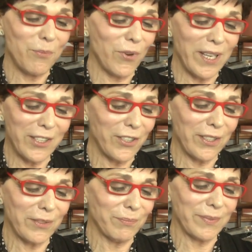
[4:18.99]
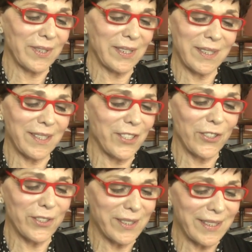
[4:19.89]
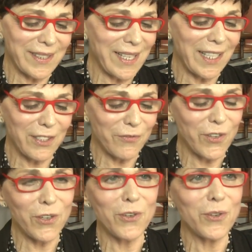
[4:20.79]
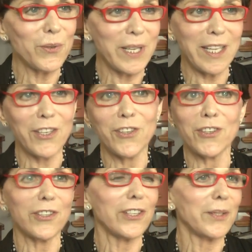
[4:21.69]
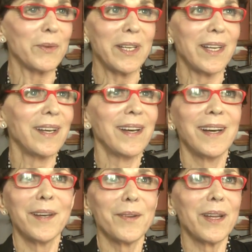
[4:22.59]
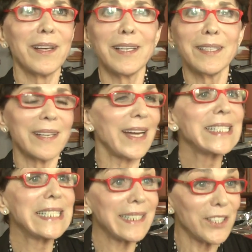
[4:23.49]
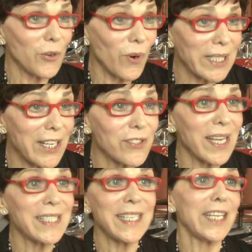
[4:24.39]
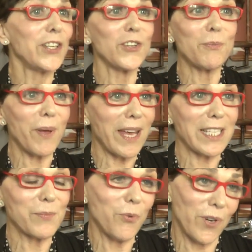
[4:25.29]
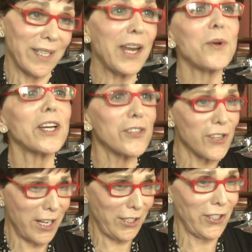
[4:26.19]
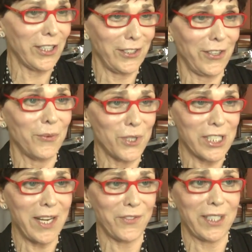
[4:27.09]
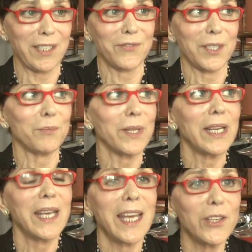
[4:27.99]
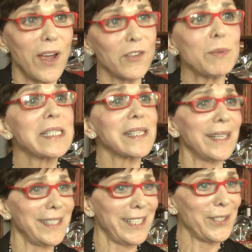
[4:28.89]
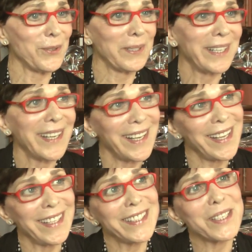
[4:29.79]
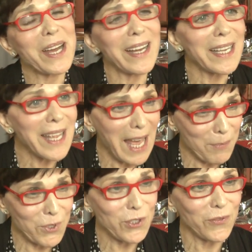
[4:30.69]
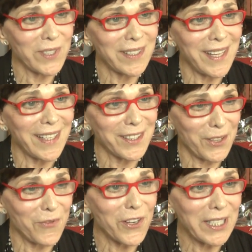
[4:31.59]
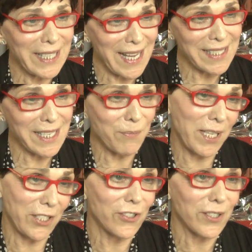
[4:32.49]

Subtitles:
boy and your telephone and your ID, your White House ID, and your passport. Anyway, it goes on and on and on, what you have to give up. And you have to be signed out. And I happened to have done that the very last day, and then